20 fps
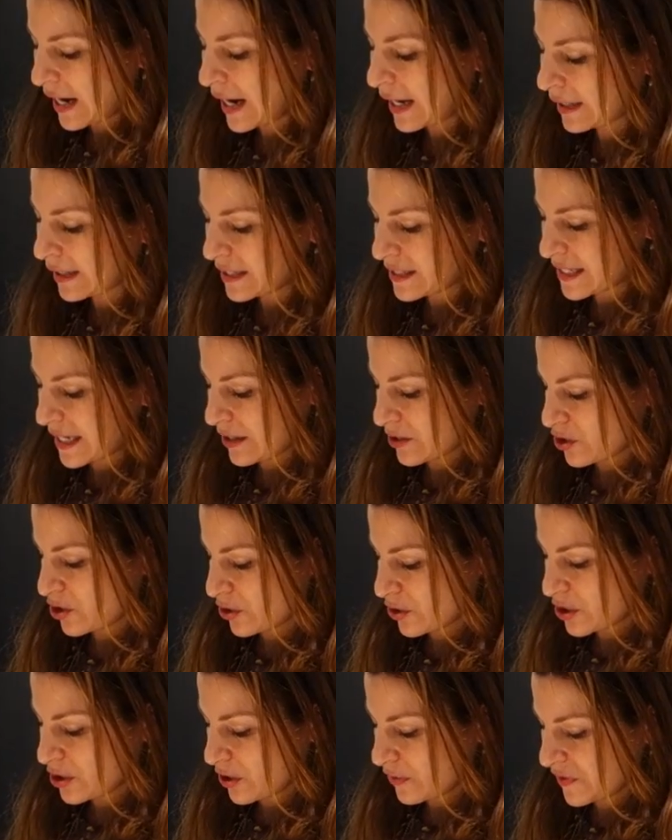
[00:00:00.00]
highly
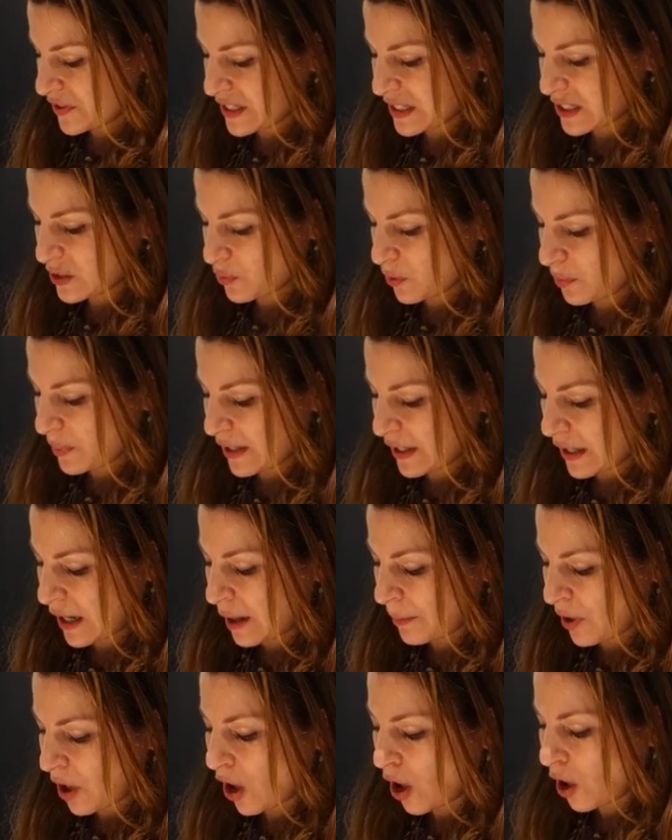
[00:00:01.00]
textured surfaces would
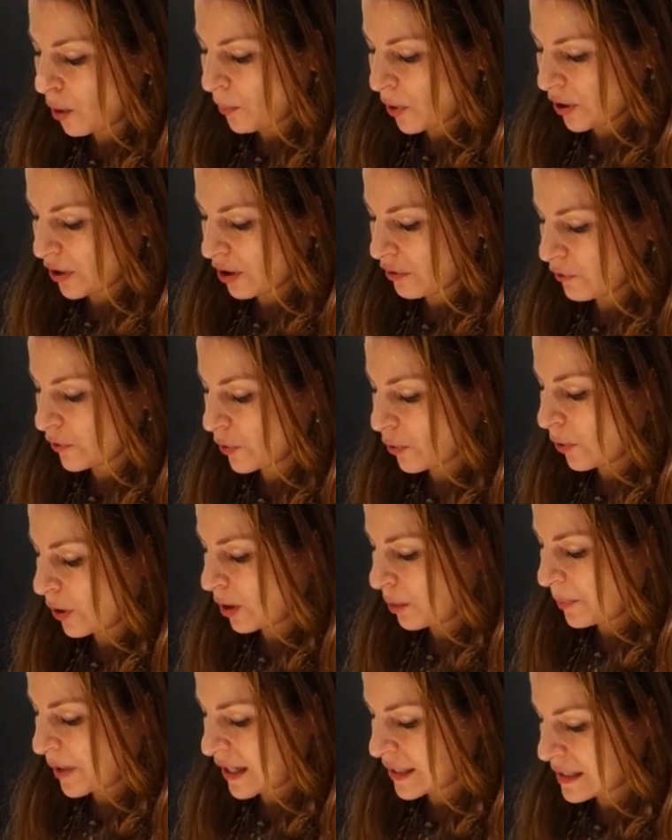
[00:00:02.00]
become a hallmark of her
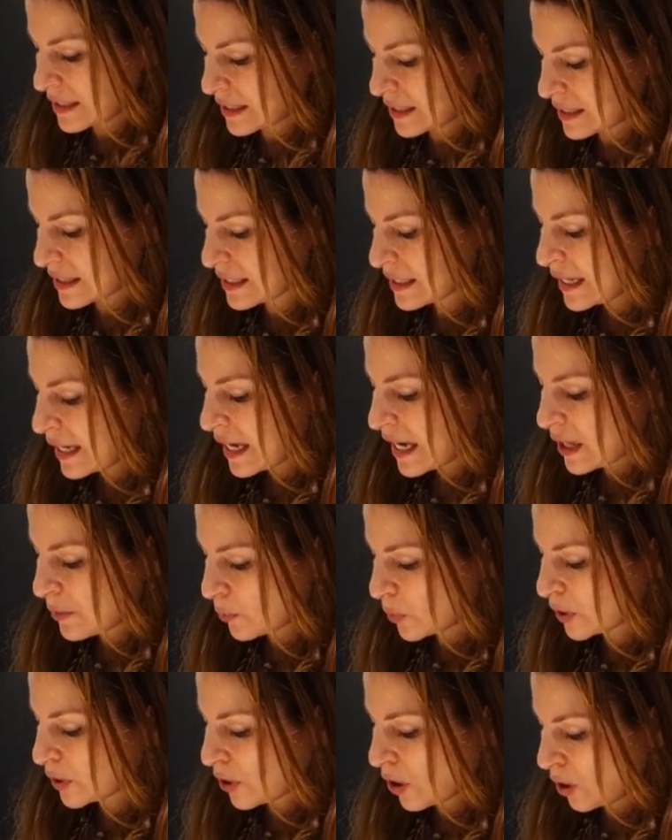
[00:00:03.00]
oil paintings and
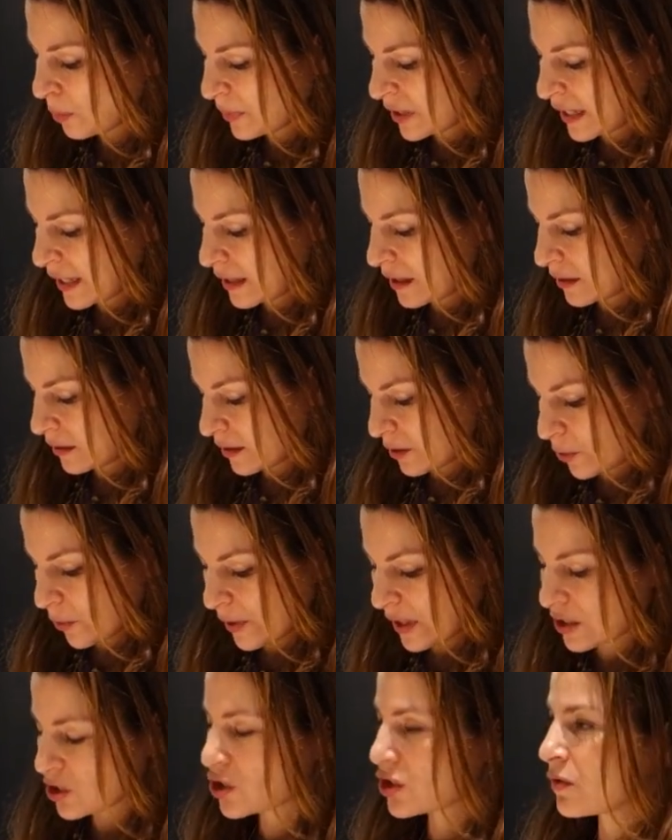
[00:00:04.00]
would culminate in the
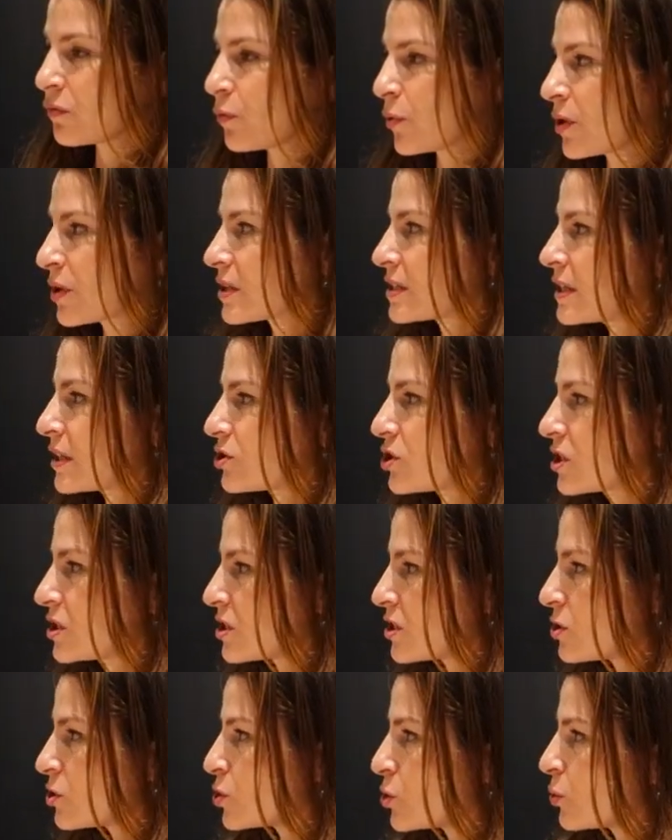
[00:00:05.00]
creation of works such
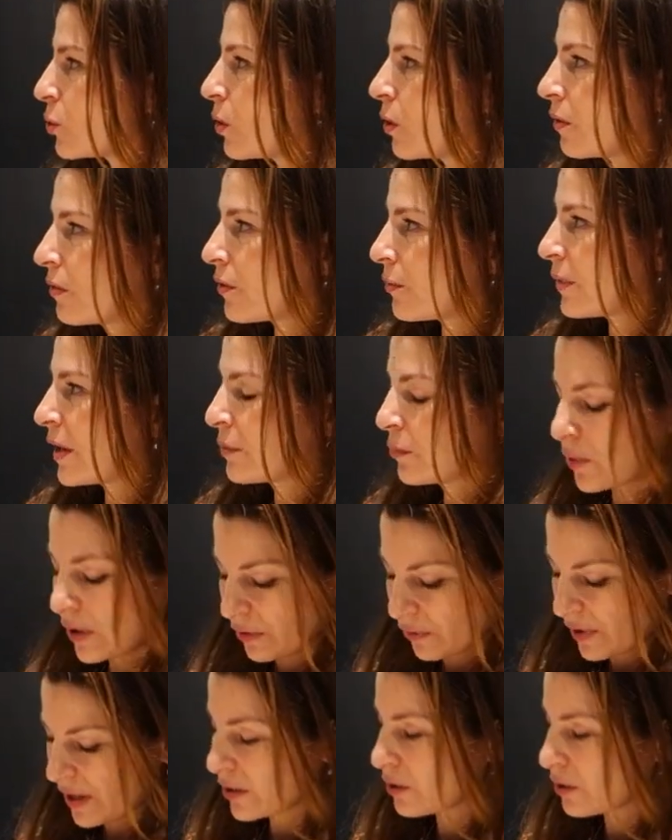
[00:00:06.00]
as the jewel, the red one